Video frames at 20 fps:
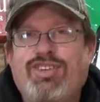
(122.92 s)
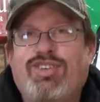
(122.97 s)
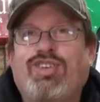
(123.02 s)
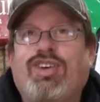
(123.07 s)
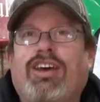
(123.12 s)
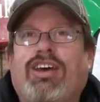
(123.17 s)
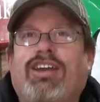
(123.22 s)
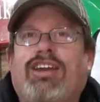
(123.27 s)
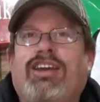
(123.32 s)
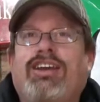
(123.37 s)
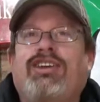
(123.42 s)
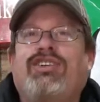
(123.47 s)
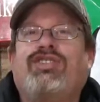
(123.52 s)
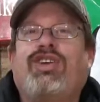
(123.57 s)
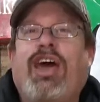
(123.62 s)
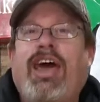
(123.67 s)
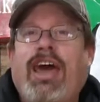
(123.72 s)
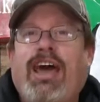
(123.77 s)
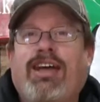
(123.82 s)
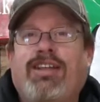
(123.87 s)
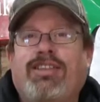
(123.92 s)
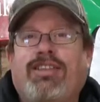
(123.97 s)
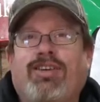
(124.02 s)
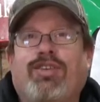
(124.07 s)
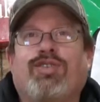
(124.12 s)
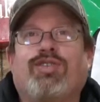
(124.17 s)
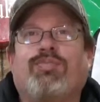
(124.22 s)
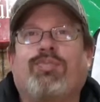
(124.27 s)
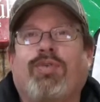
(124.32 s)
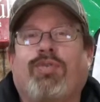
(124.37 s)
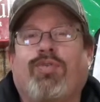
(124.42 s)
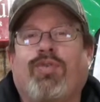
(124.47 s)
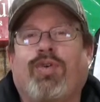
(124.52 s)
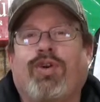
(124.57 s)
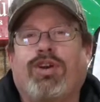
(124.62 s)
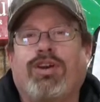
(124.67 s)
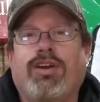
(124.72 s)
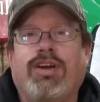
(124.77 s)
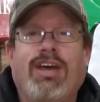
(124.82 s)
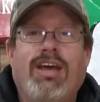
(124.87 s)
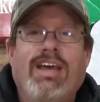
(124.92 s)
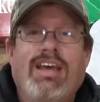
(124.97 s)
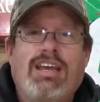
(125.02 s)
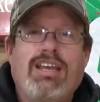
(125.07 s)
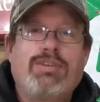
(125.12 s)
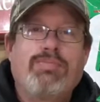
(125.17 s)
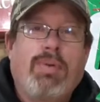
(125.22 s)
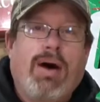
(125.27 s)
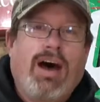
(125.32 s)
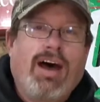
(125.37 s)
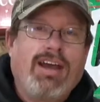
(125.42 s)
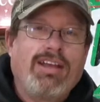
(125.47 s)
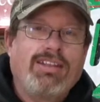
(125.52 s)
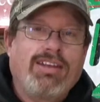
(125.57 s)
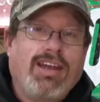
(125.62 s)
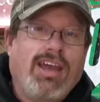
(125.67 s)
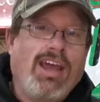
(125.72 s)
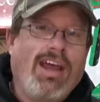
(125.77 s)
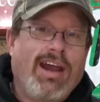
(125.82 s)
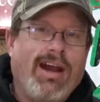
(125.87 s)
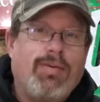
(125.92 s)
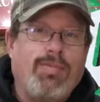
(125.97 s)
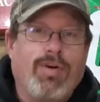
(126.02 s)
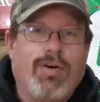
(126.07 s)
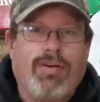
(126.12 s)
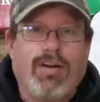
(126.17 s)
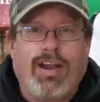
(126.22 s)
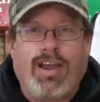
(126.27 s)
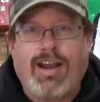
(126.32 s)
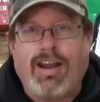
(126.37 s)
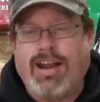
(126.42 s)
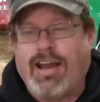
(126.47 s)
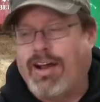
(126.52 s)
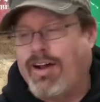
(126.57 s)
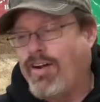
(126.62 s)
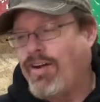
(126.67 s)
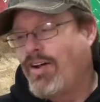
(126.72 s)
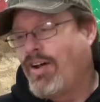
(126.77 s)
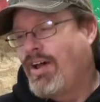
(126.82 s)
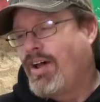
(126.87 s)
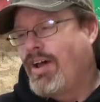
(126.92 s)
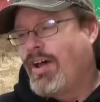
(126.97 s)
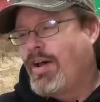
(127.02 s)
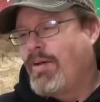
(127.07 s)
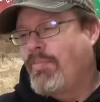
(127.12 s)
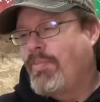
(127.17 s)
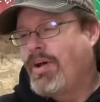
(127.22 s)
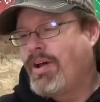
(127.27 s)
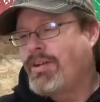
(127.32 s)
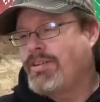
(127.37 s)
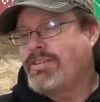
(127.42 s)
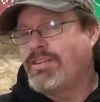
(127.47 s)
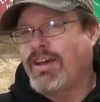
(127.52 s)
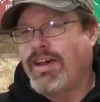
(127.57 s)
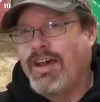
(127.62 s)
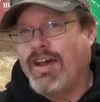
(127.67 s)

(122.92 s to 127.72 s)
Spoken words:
said he's had those before. He's behind the camera right now, but